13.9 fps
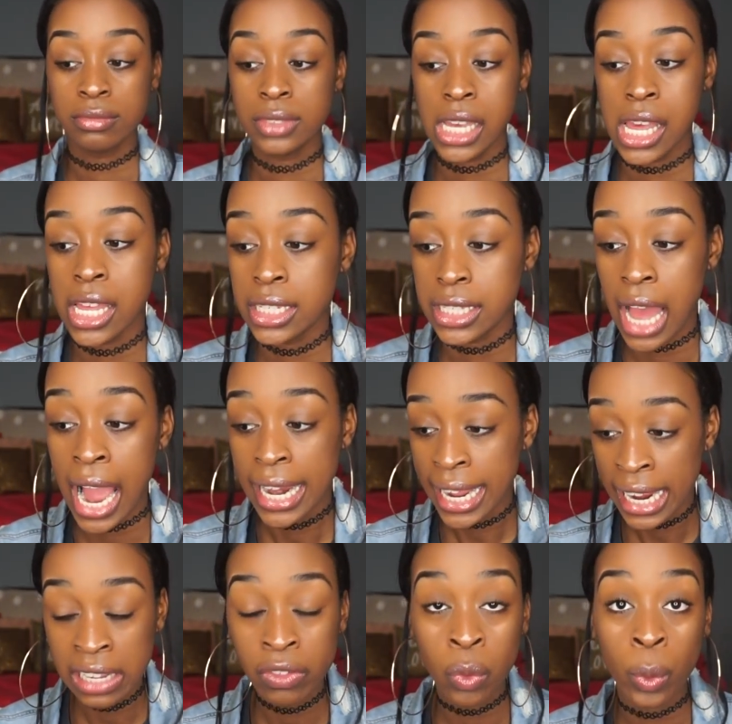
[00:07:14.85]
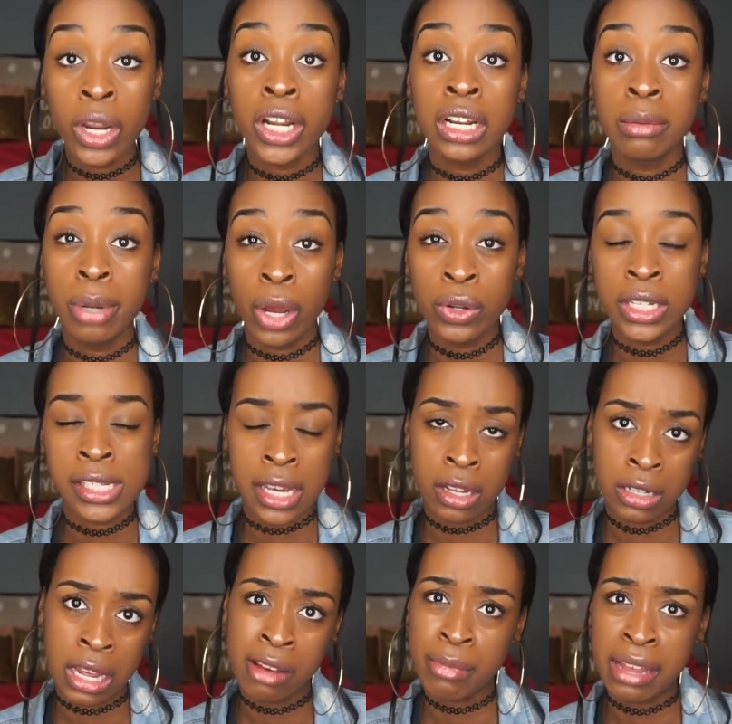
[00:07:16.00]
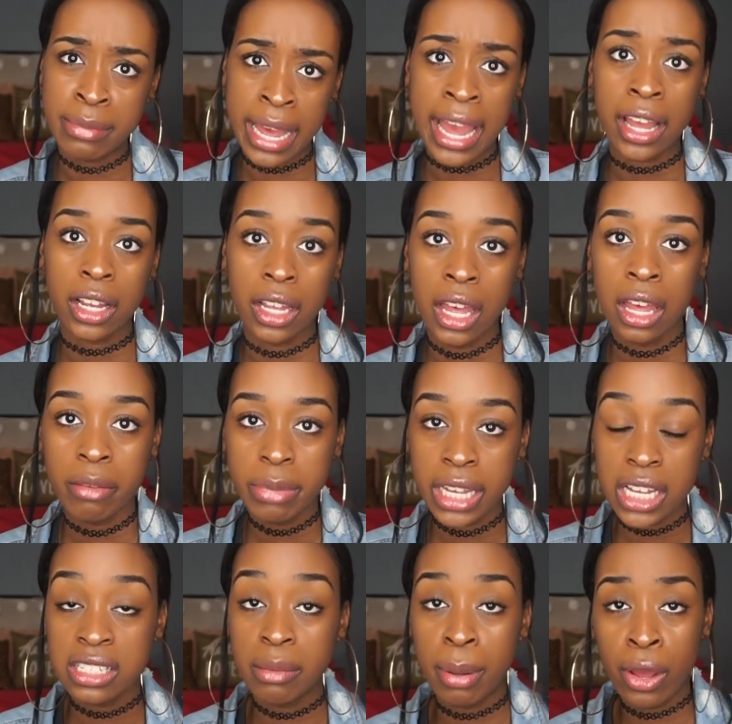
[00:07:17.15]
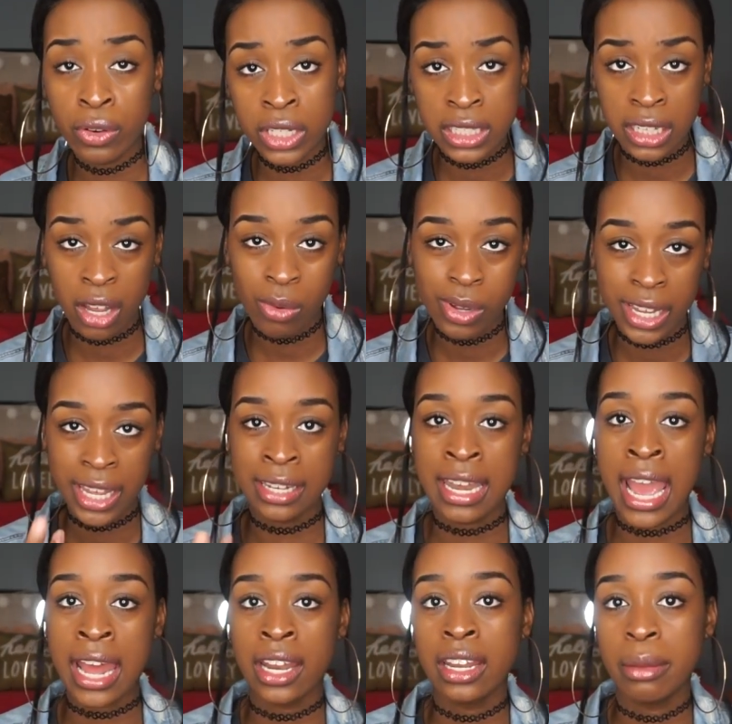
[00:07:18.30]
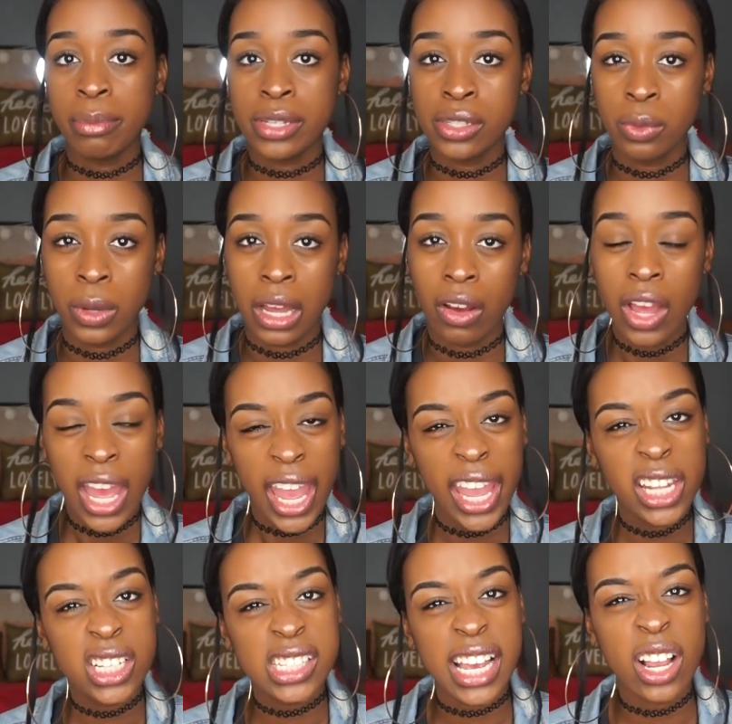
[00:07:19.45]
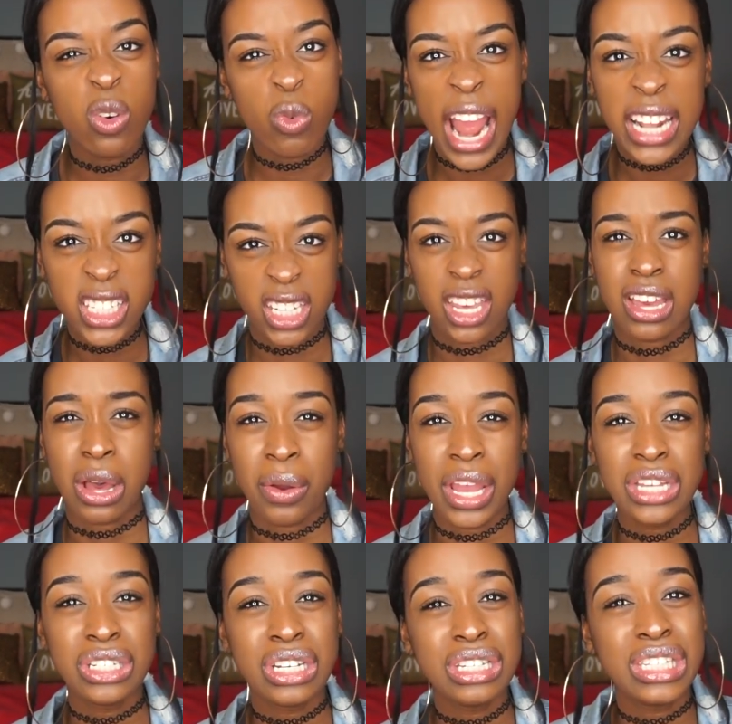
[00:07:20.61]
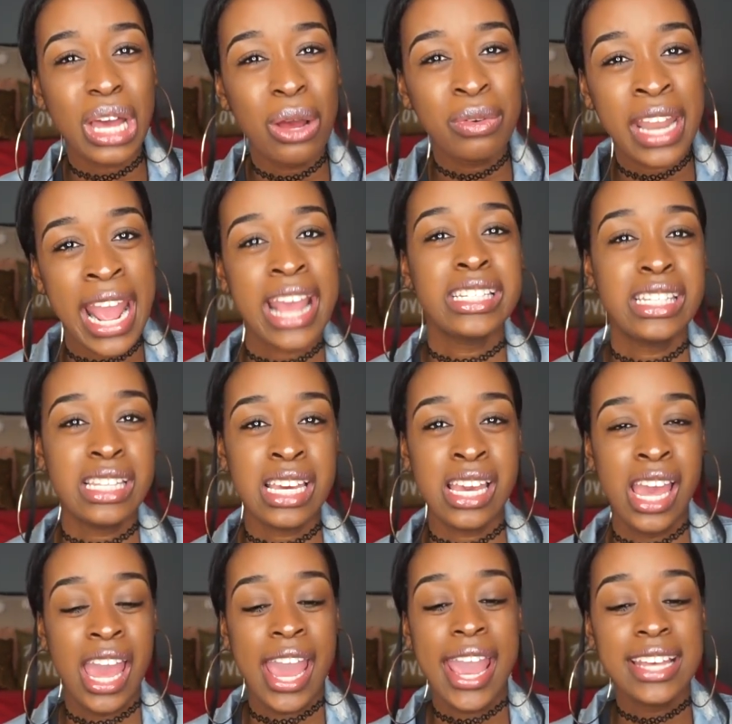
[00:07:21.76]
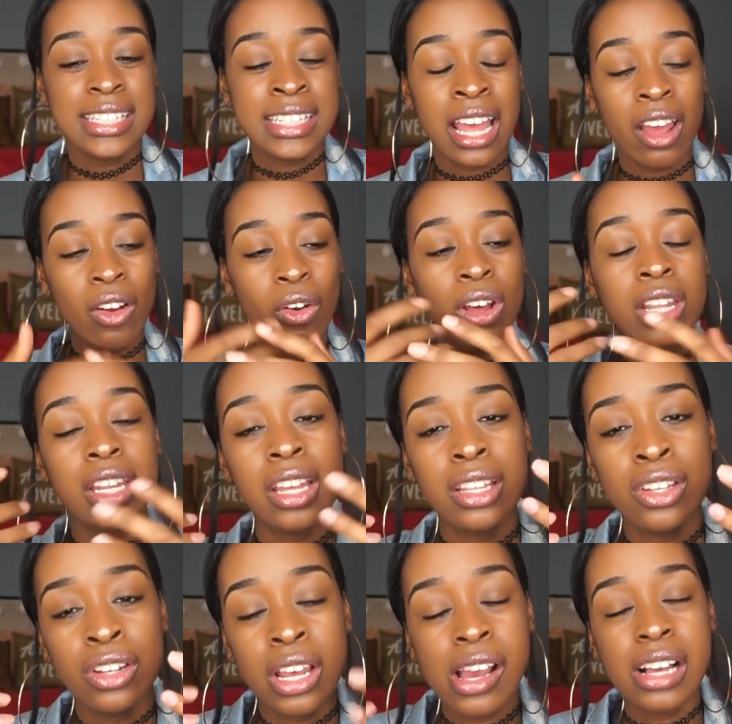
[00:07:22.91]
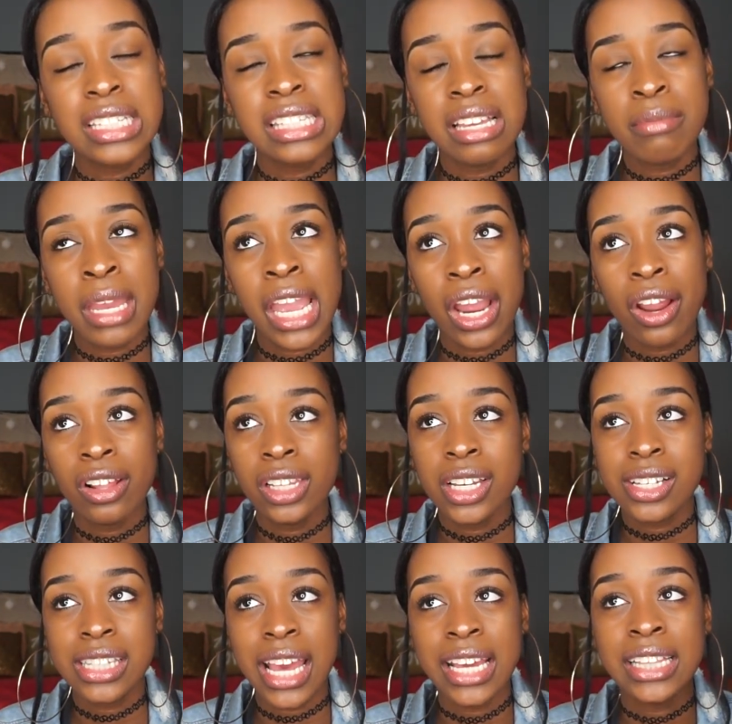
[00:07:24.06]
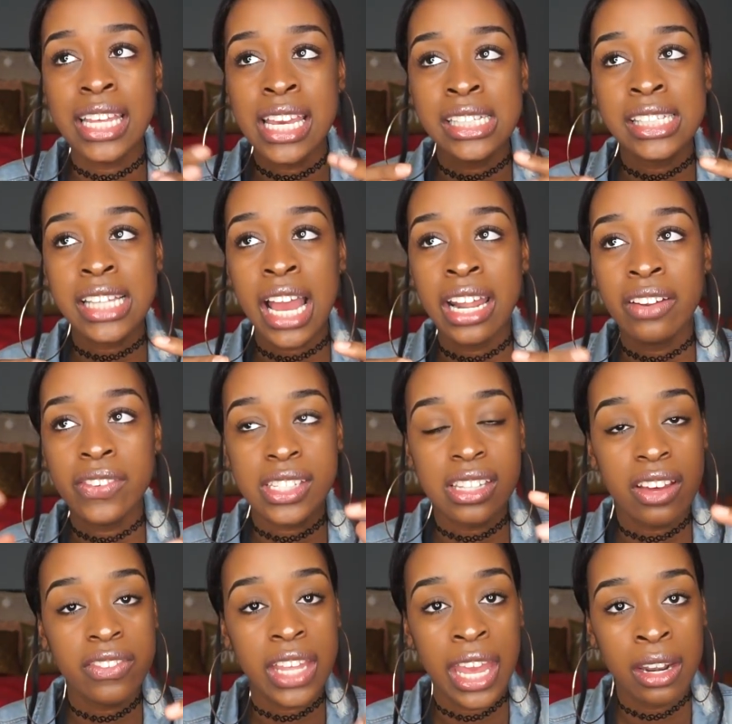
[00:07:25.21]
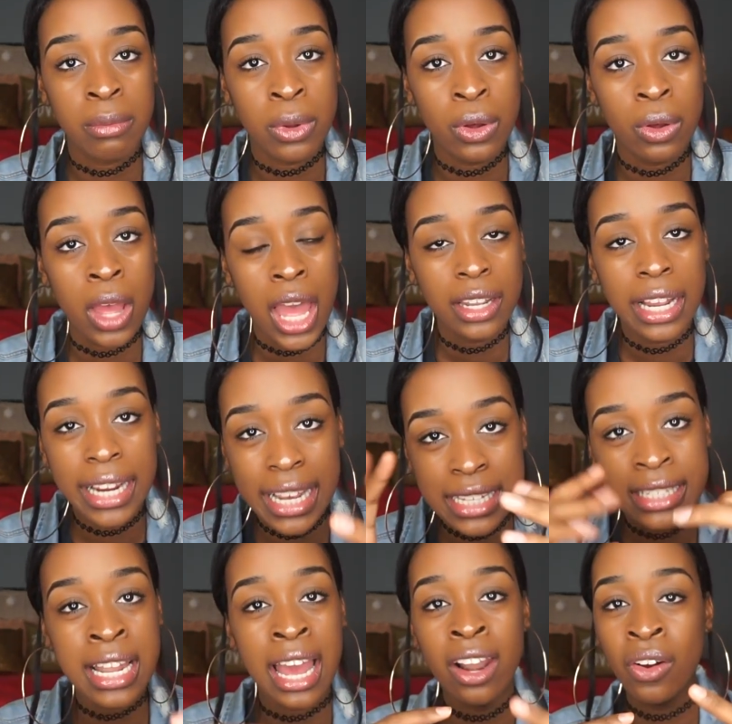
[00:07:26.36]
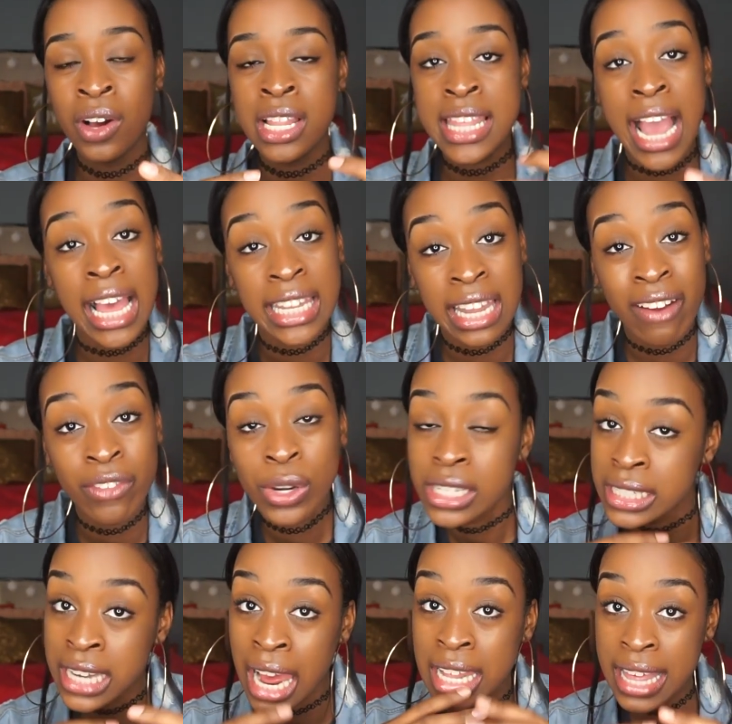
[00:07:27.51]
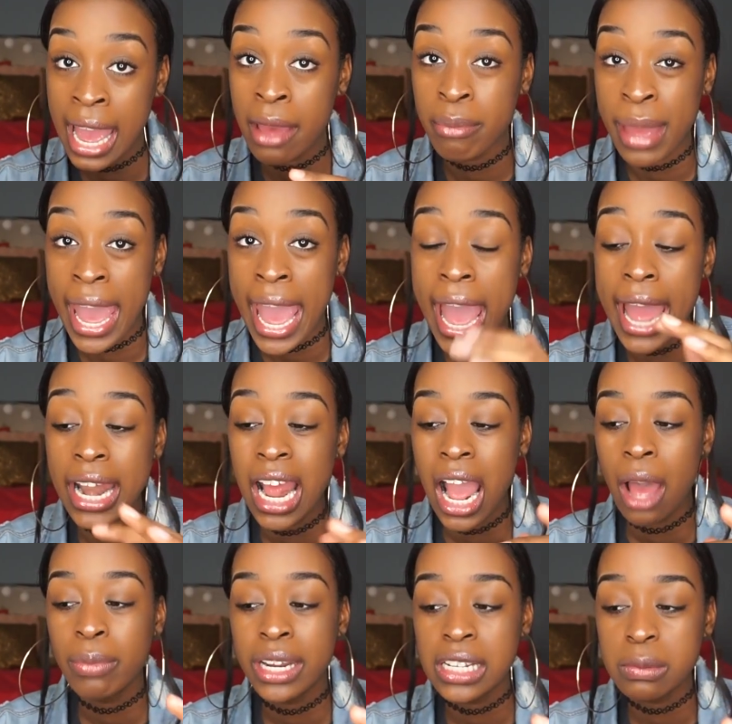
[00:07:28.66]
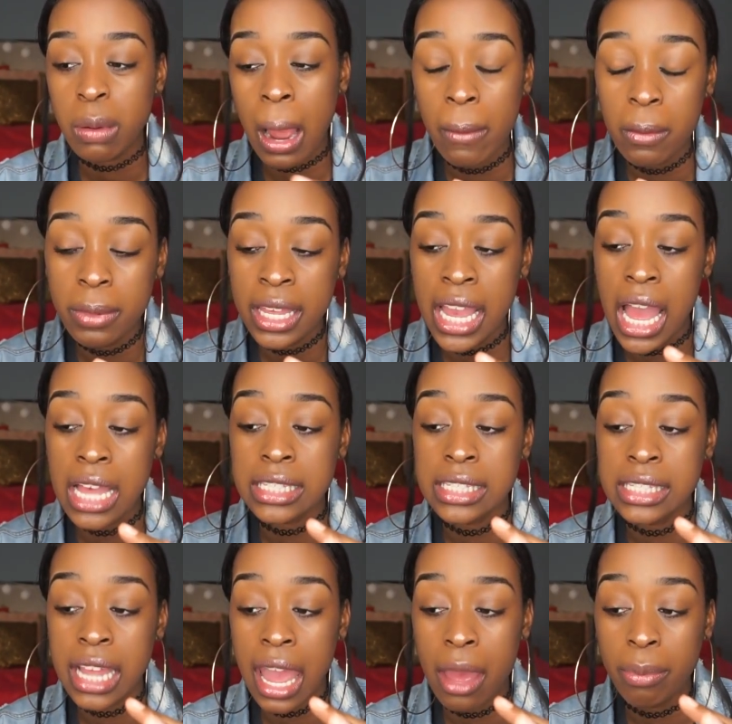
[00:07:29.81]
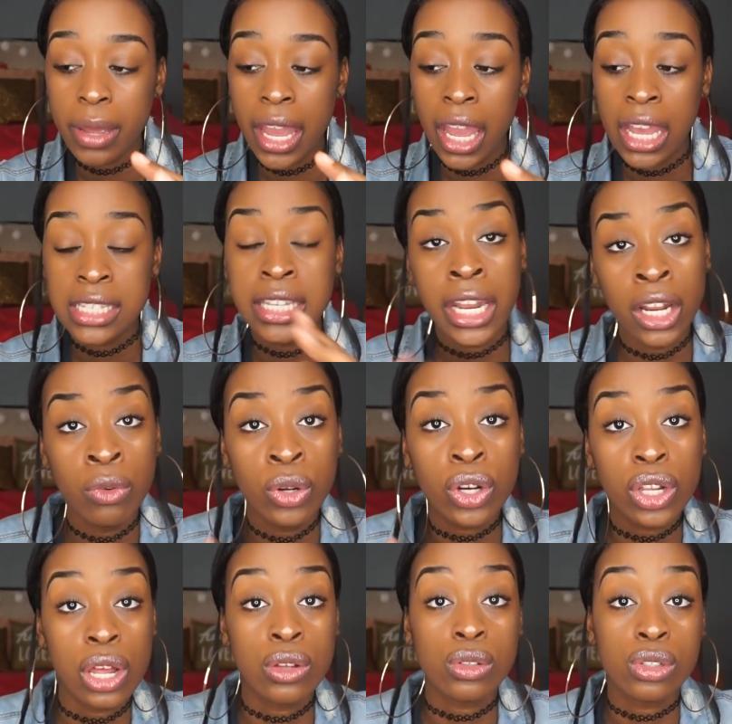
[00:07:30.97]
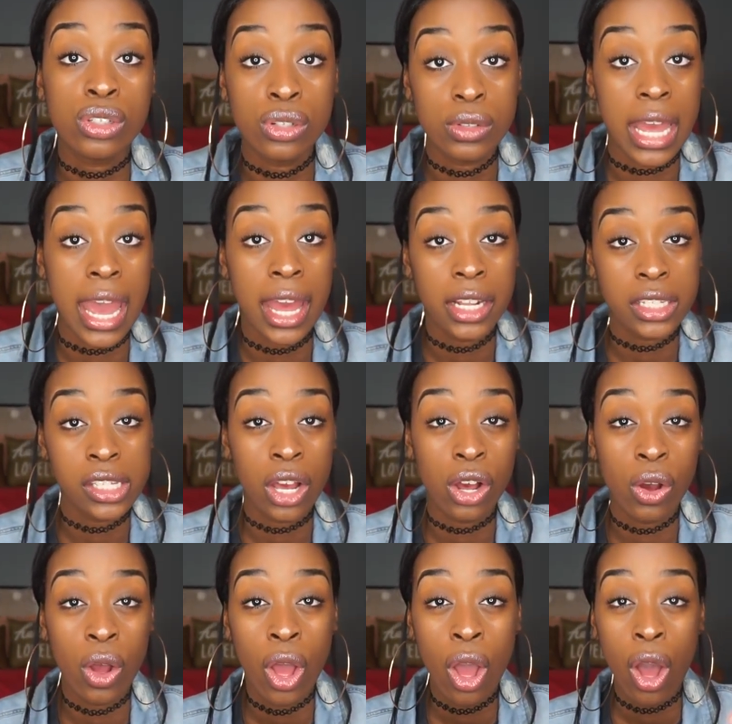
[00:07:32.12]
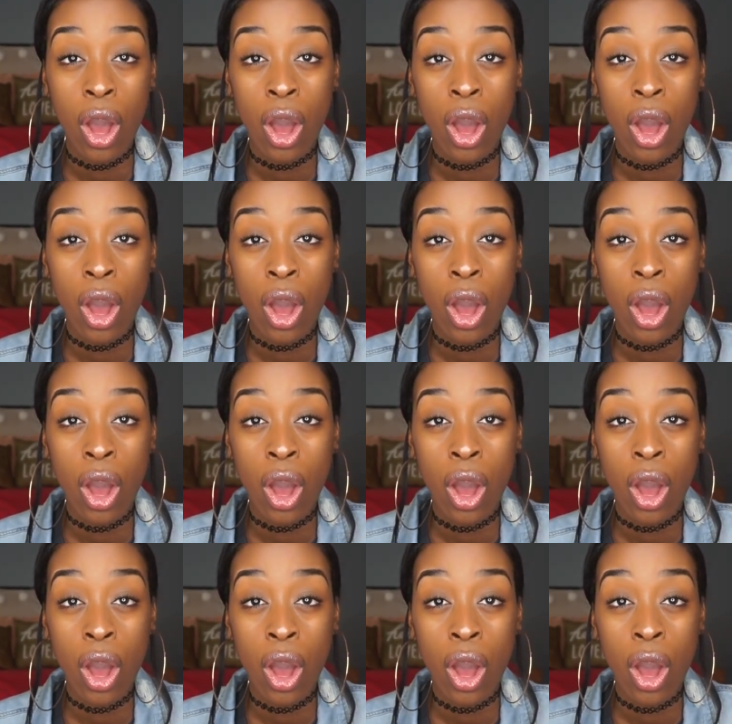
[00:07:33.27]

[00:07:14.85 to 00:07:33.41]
Because I can't even wear it in a ponytail down my back, because the ponytail would get knotted up as well. It looks like a rat tail. It's just so nasty. It's not on the, you know how some hair looks like the inside of a stuffed animal? Like, it's not on that level. It's not that bad, but it's probably a step. It's getting real close to that. So